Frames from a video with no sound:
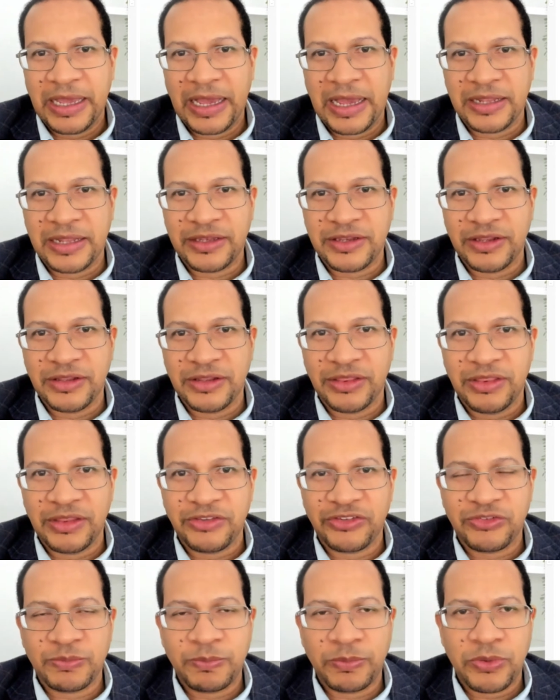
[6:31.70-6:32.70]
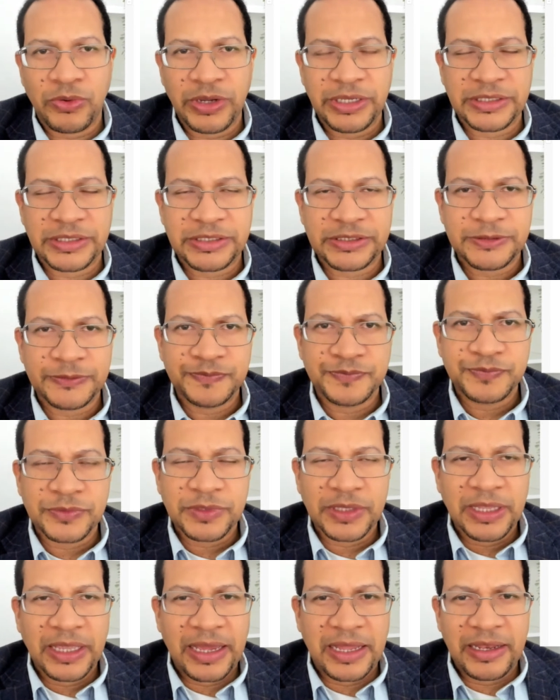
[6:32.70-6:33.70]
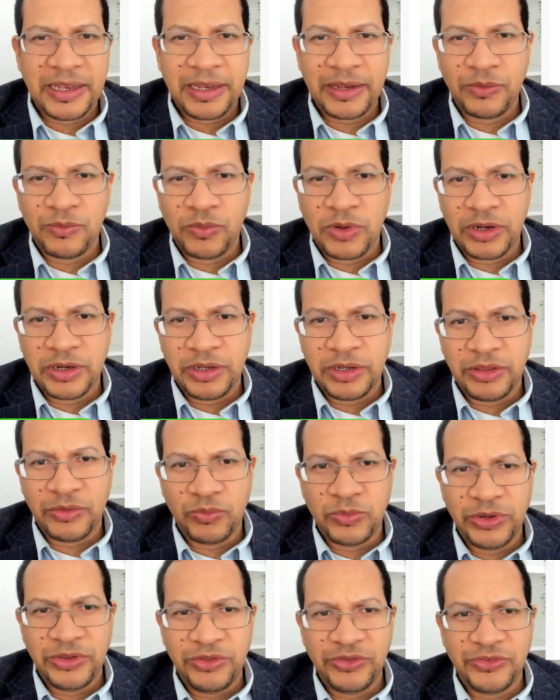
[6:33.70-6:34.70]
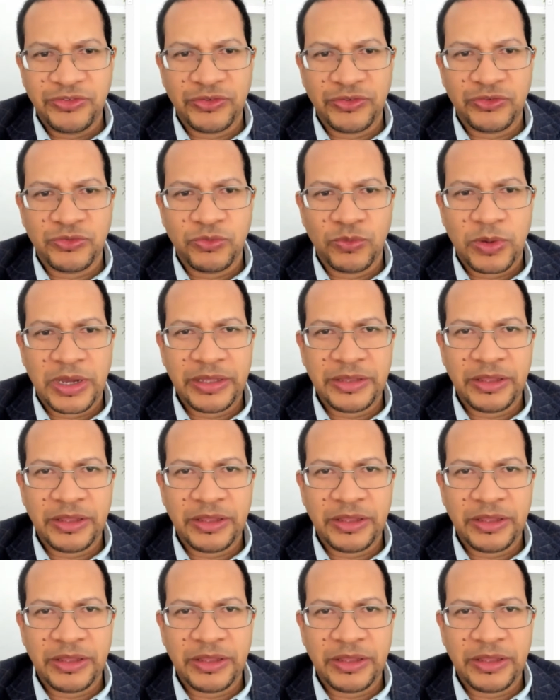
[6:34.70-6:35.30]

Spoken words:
at this point. And one of the reasons why